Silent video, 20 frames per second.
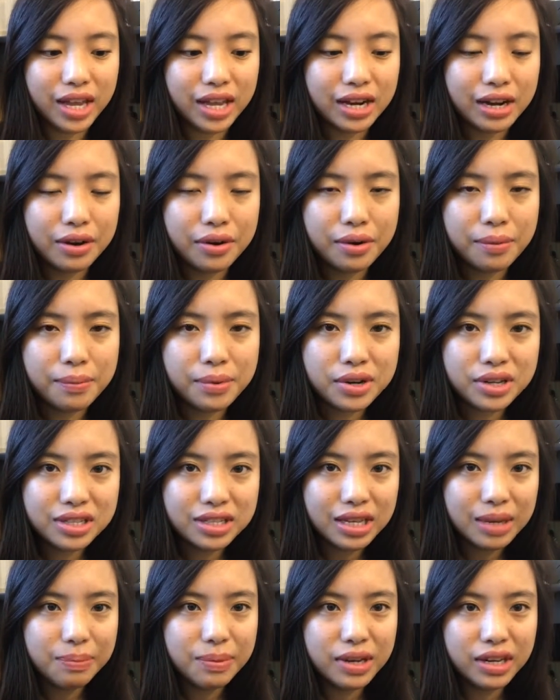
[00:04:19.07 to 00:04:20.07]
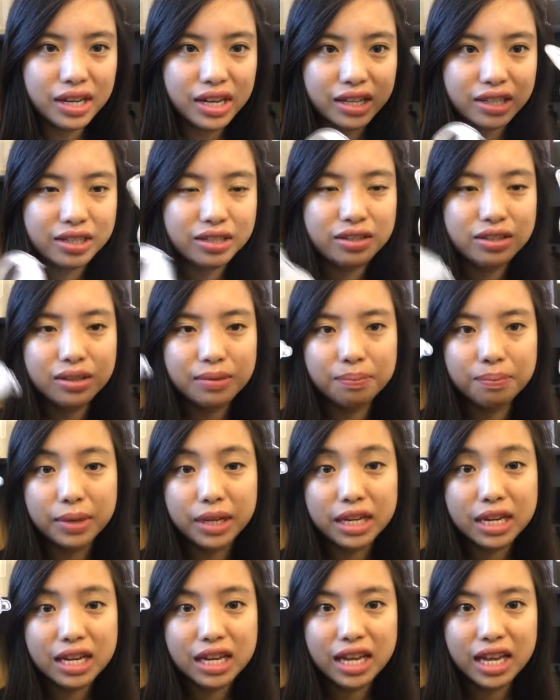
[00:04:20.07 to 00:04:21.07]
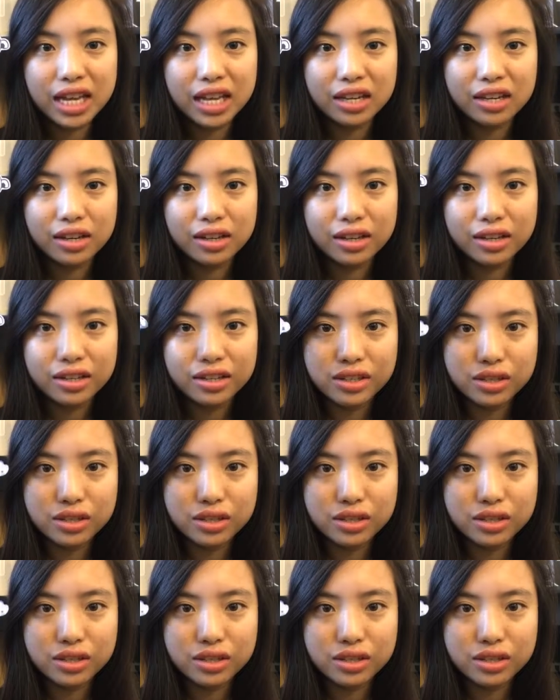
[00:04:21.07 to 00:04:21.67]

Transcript: And I remember sleeping next to Bunny and